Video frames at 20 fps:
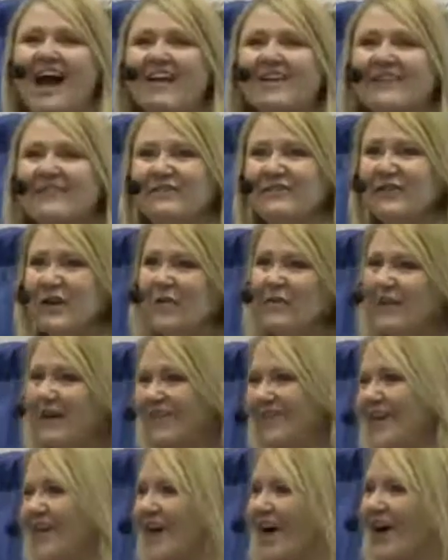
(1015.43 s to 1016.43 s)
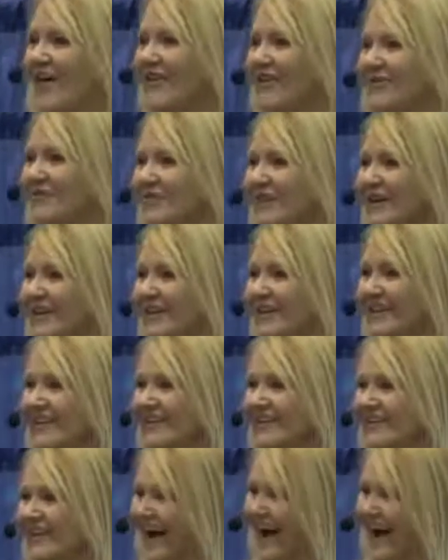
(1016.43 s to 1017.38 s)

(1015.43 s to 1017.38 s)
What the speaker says: I don't even know why they call it work.